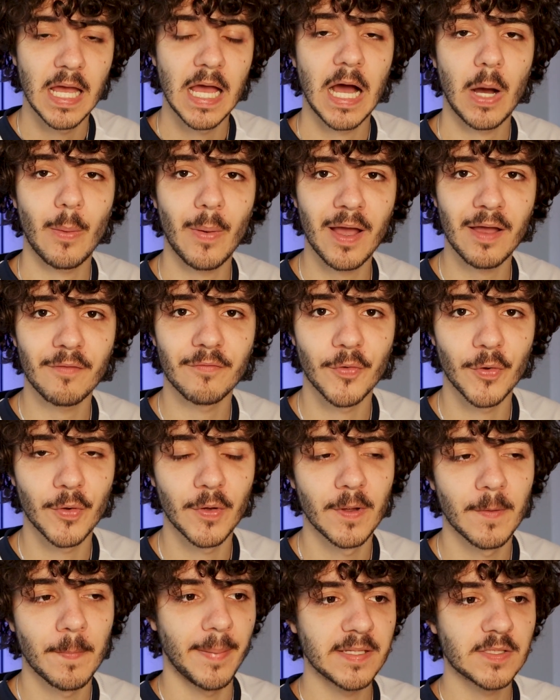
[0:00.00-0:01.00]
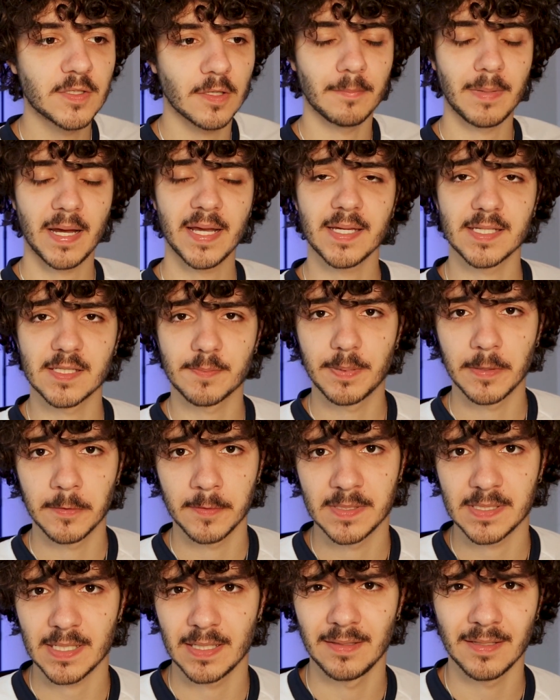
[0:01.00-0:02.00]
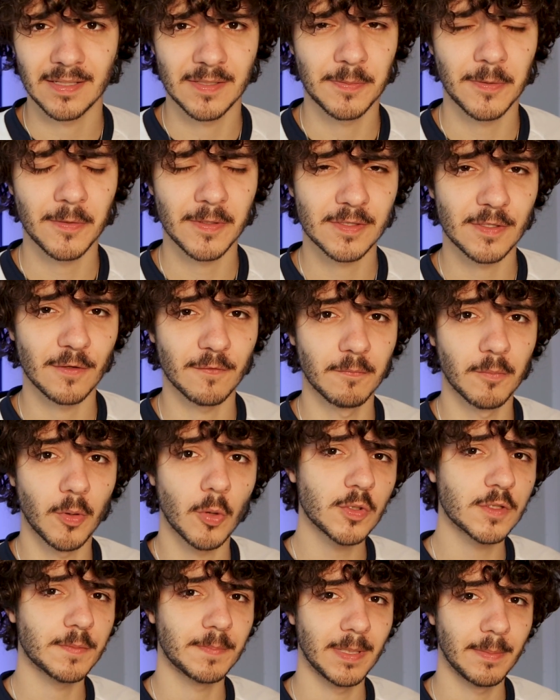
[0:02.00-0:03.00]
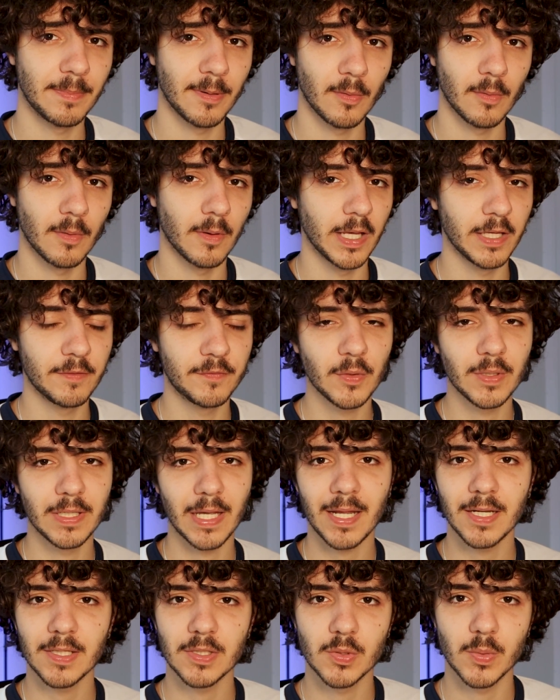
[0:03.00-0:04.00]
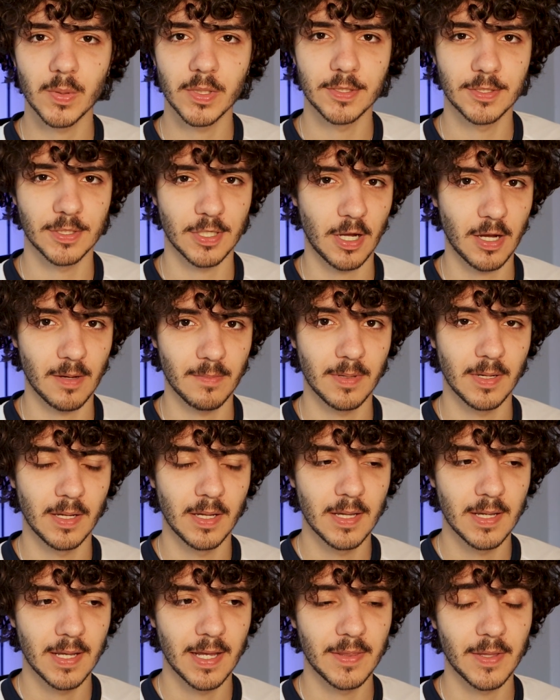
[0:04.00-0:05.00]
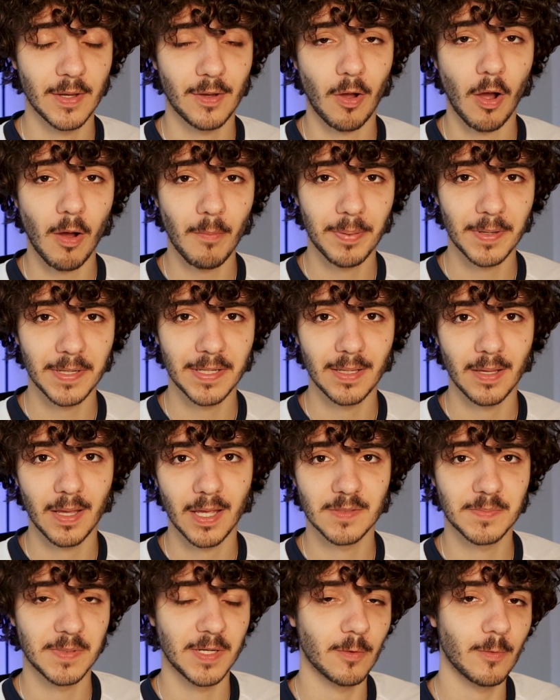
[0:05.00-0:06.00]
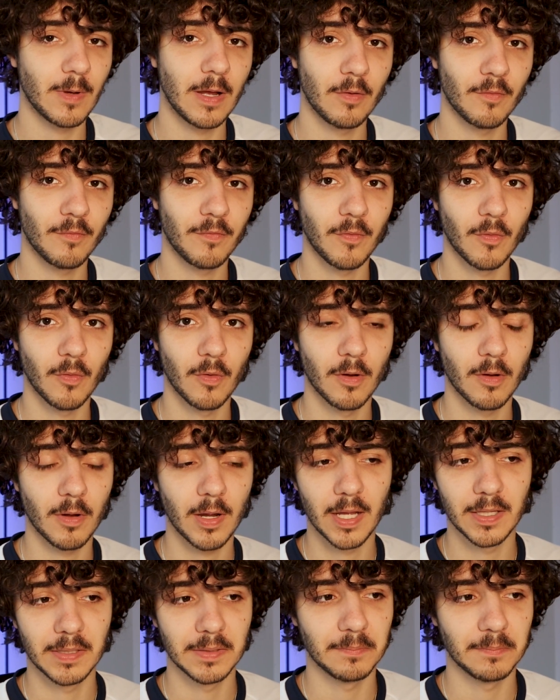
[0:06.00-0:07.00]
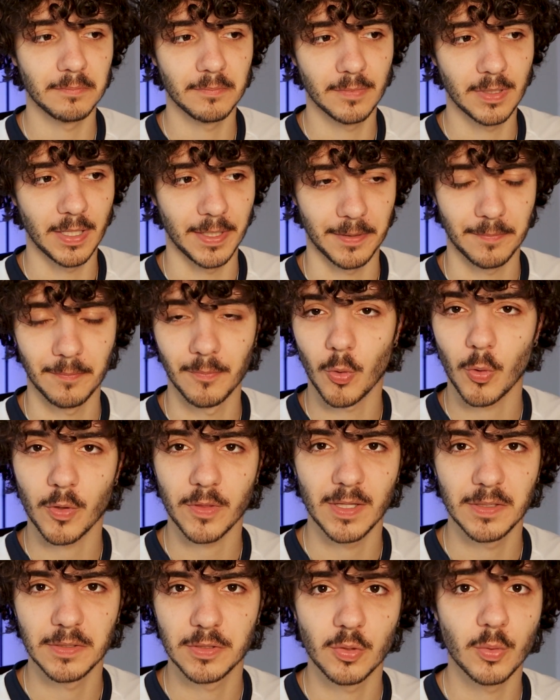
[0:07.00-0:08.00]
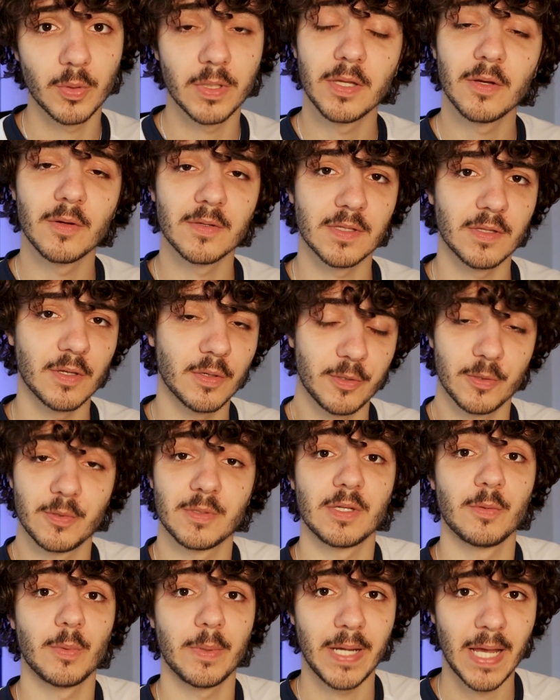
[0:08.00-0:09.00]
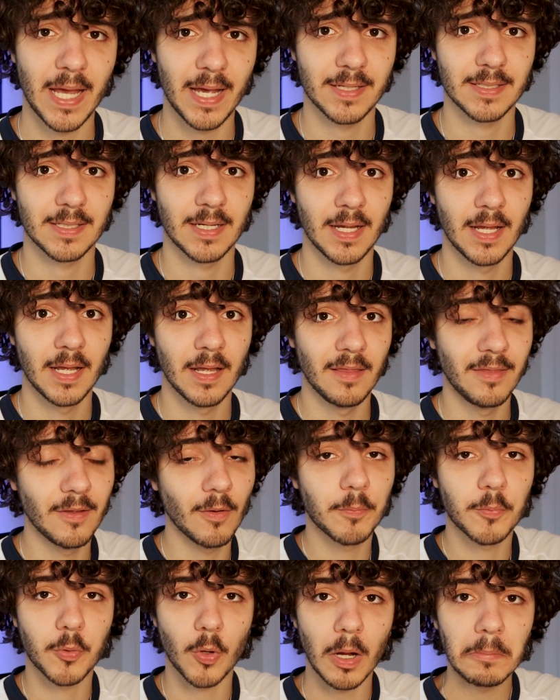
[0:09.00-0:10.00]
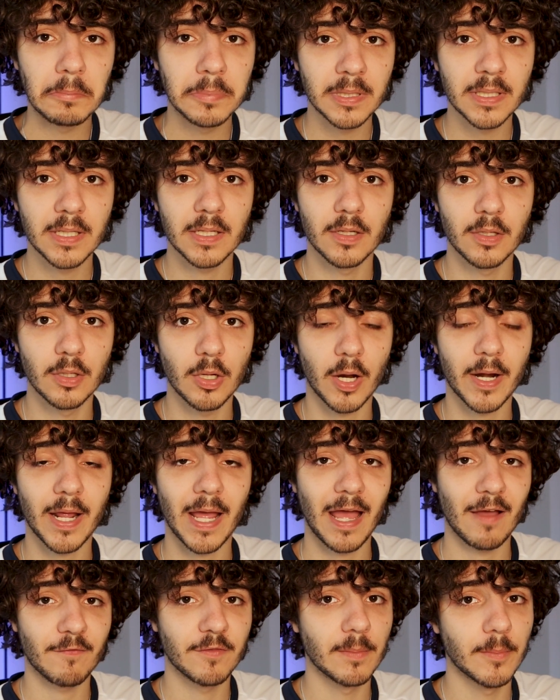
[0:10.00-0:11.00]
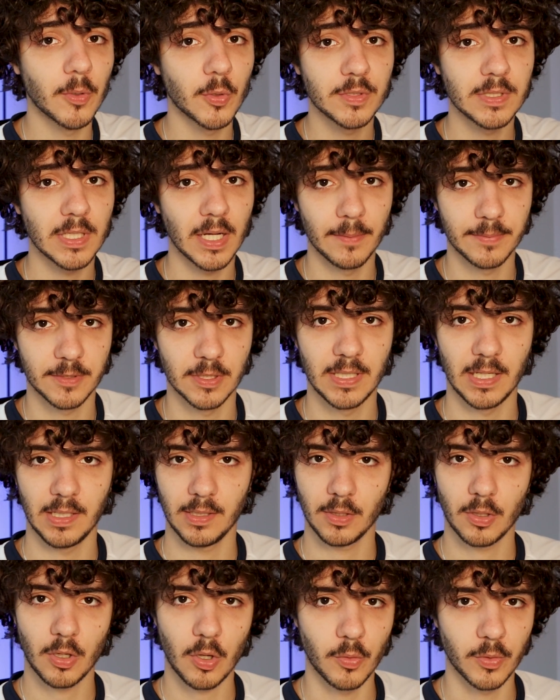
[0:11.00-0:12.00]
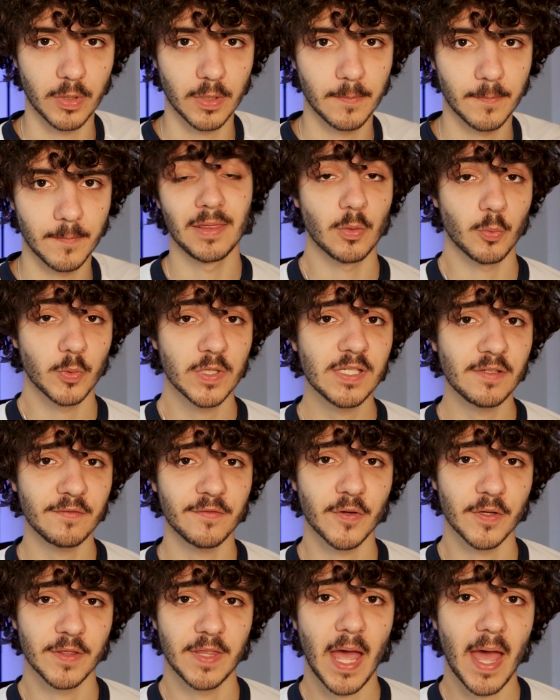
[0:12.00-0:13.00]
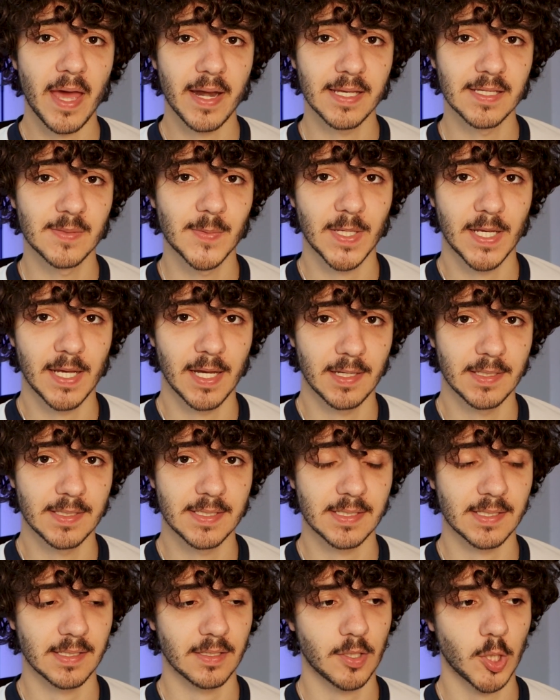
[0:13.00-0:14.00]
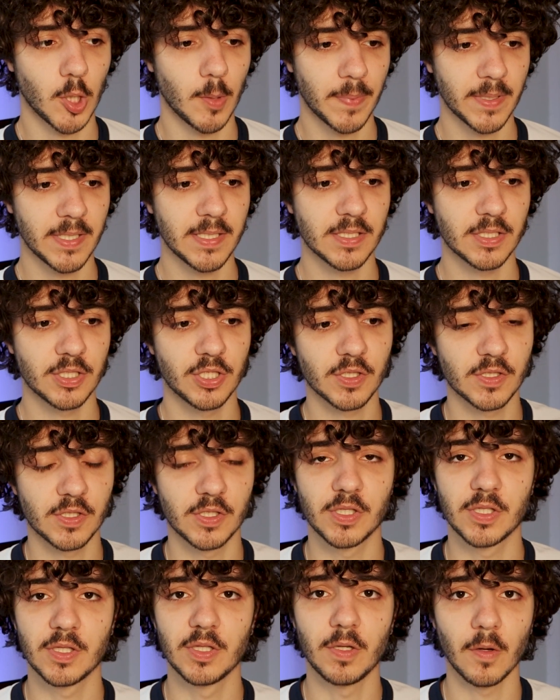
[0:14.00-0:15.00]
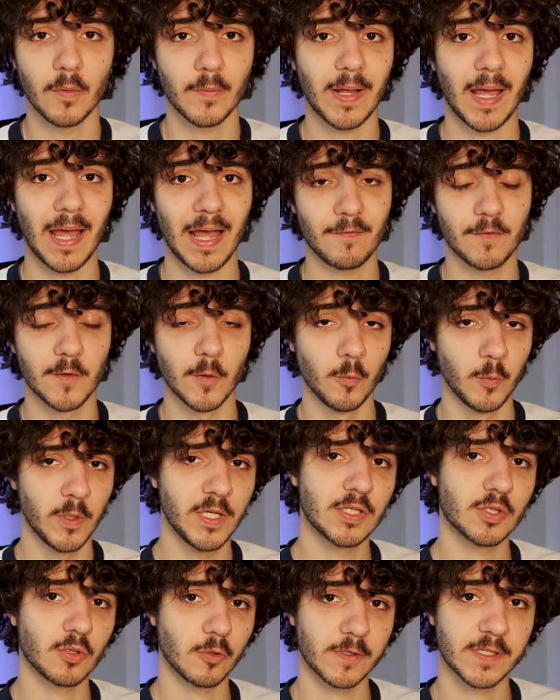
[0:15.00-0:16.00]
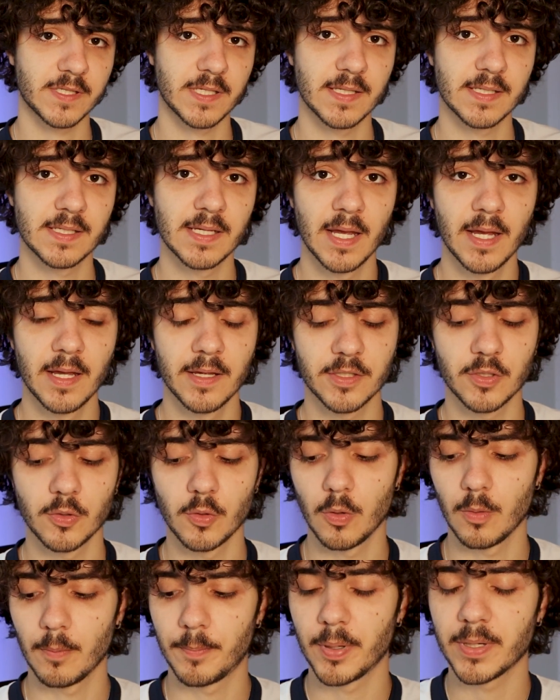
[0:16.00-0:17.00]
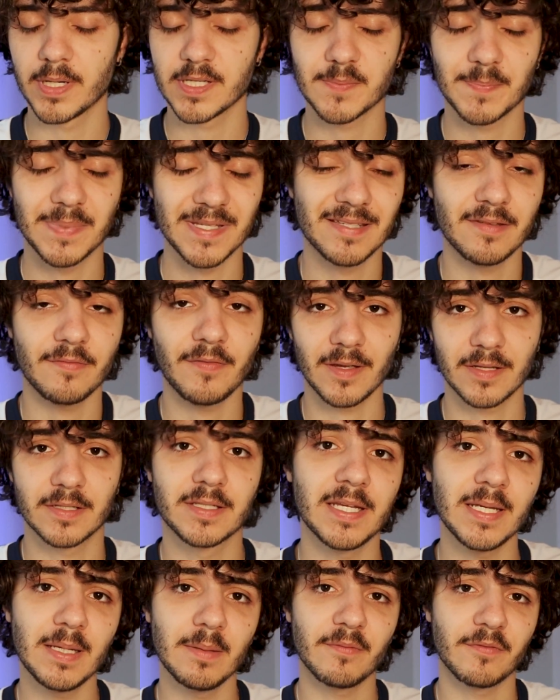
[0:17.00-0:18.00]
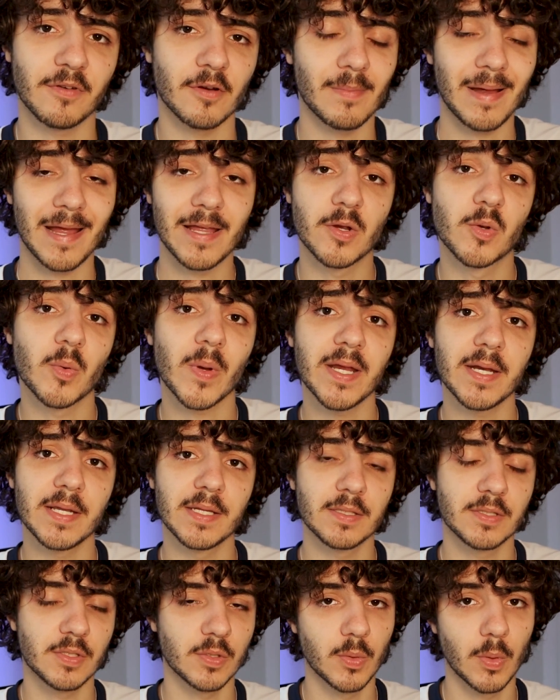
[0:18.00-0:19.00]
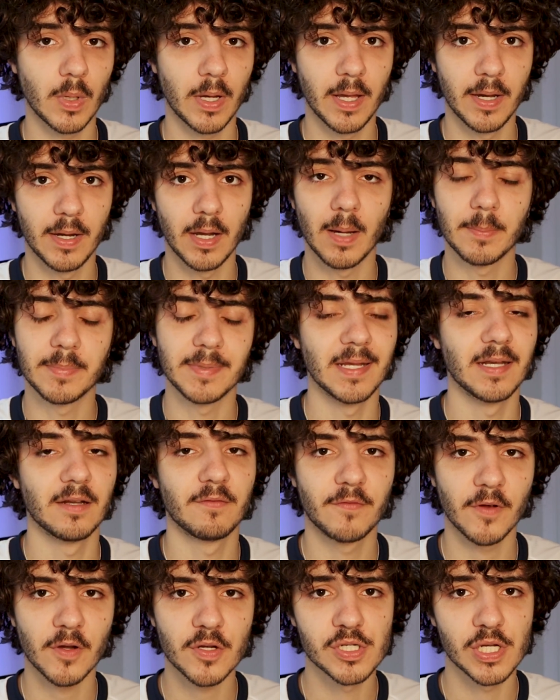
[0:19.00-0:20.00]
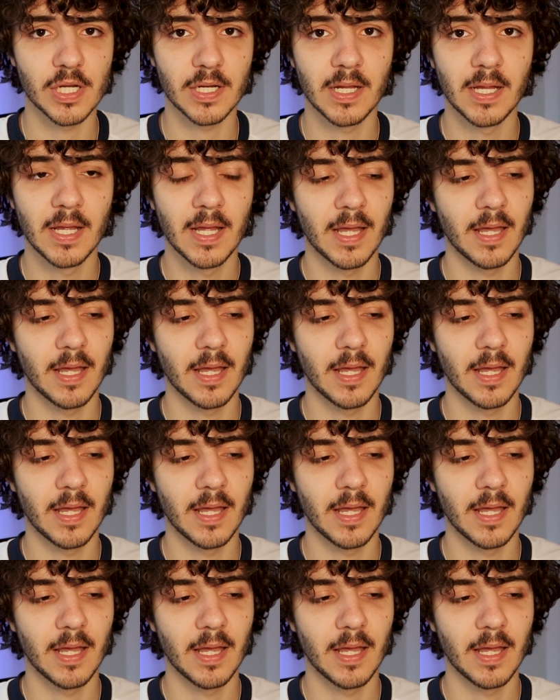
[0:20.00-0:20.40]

However, based on my experience and the experience of most people, if you get into a job and the company has been around for like more than 2 years and they're using React, they'll probably not have the most up-to-date code. And the reason for that is because companies just don't have the resources to put a specific team for migrating to an updated version.